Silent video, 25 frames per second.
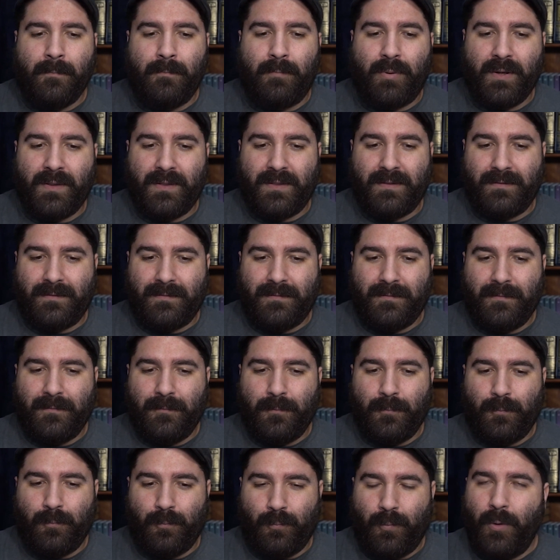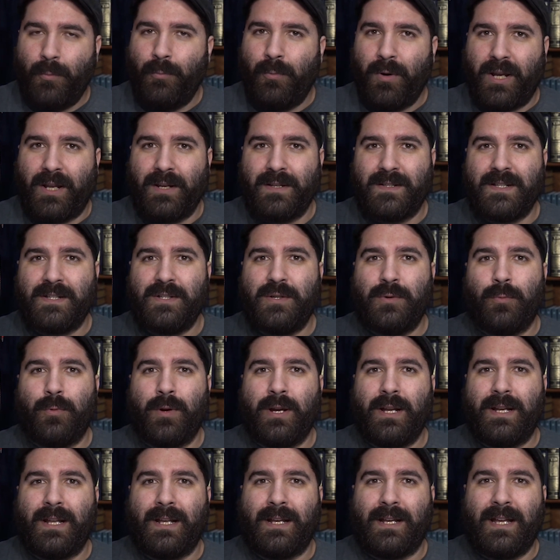But when we continue
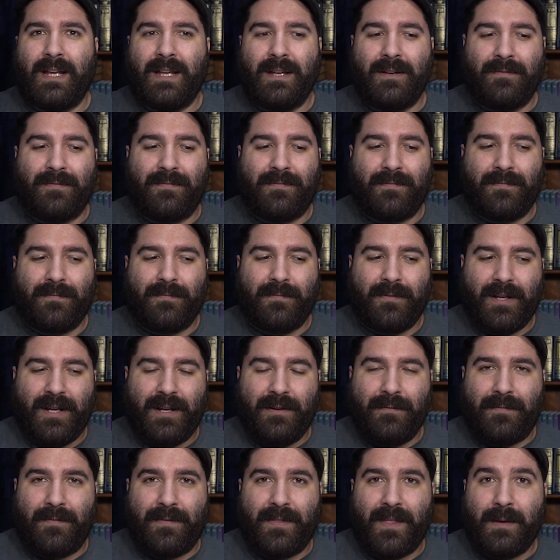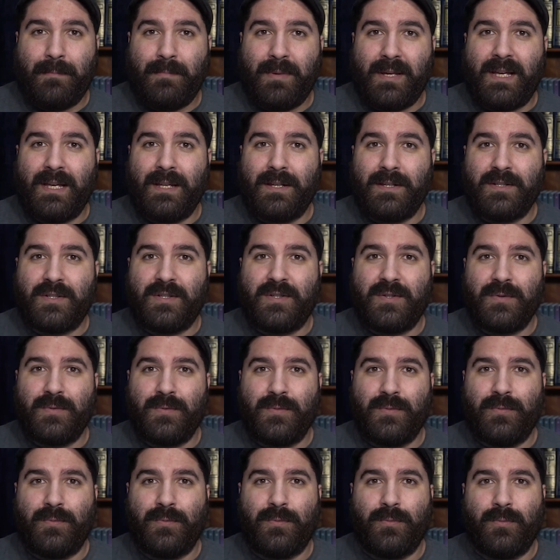reading, if they begin
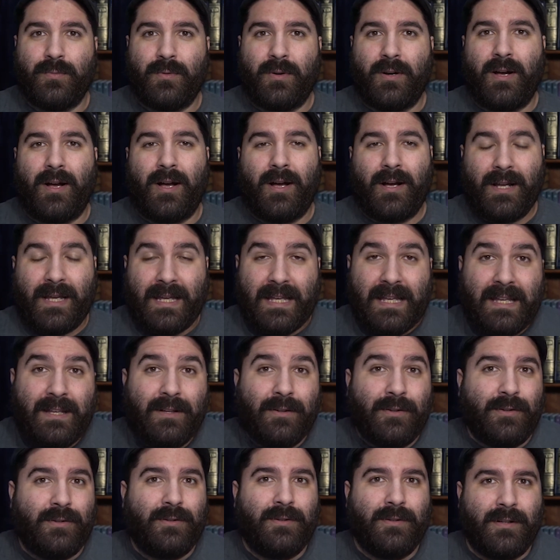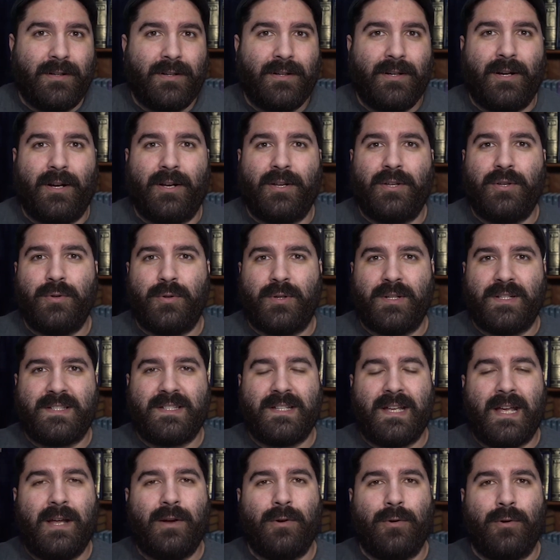to heal, you could
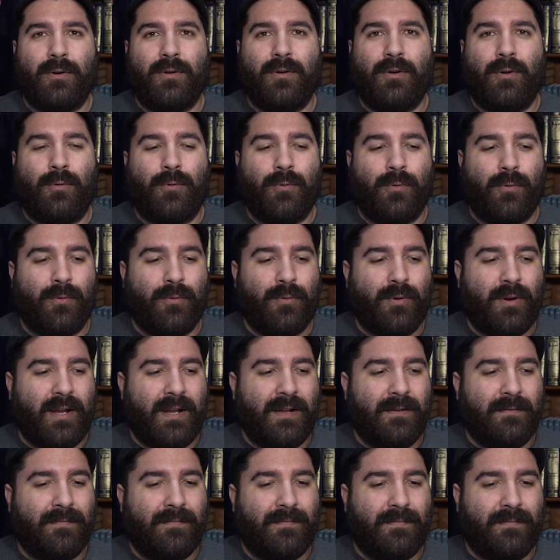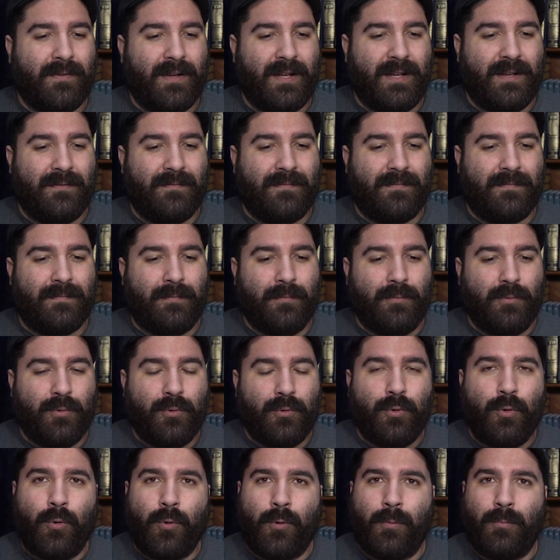say, or if
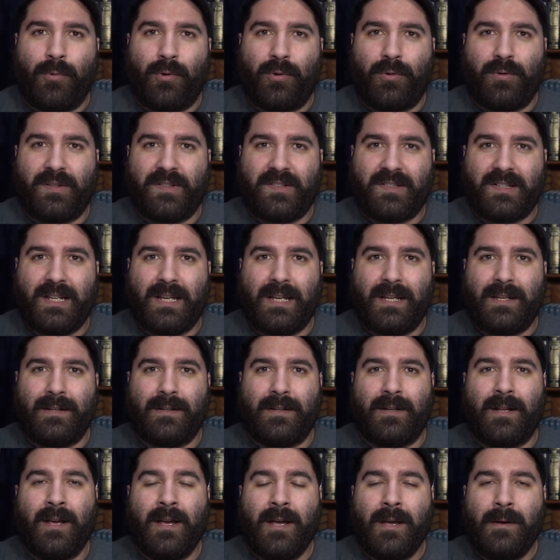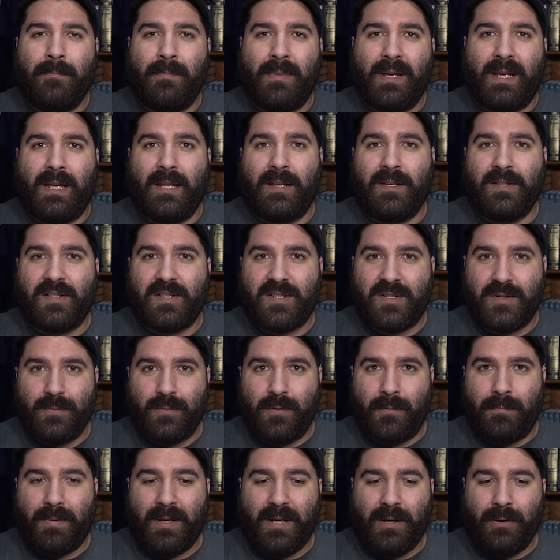normal skin begins
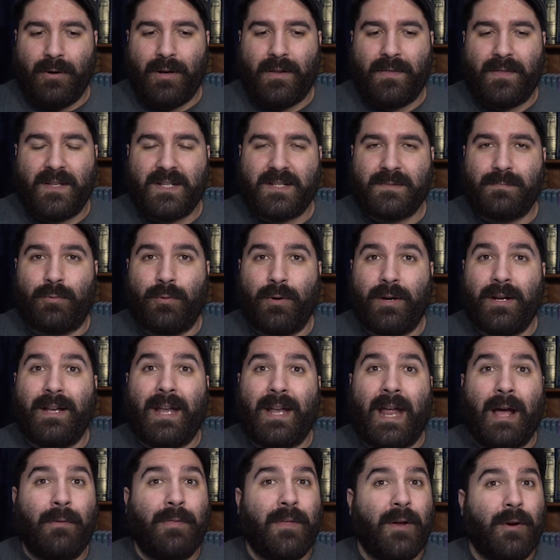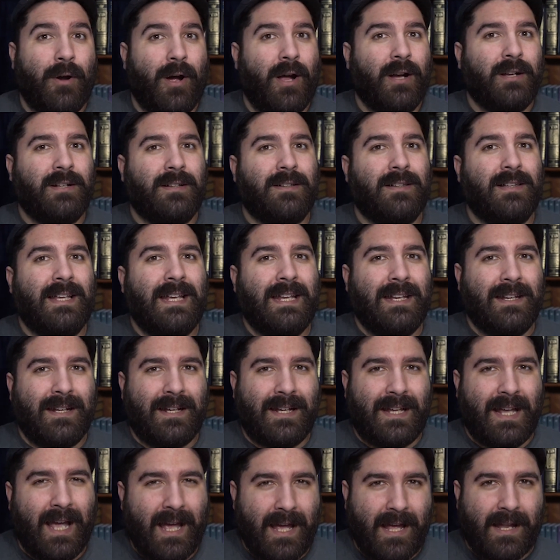to appear at this point, now they're unclean
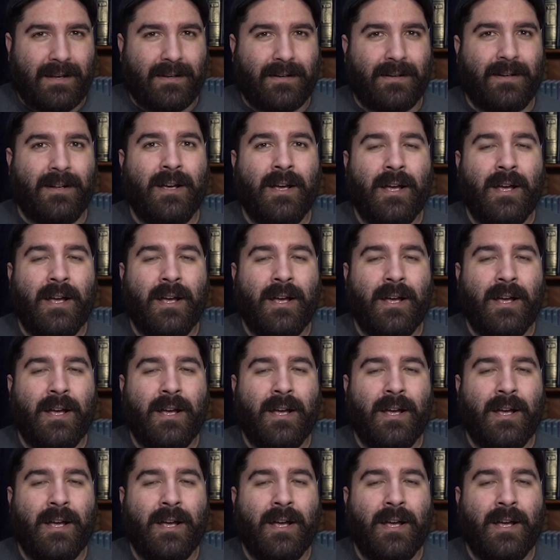again.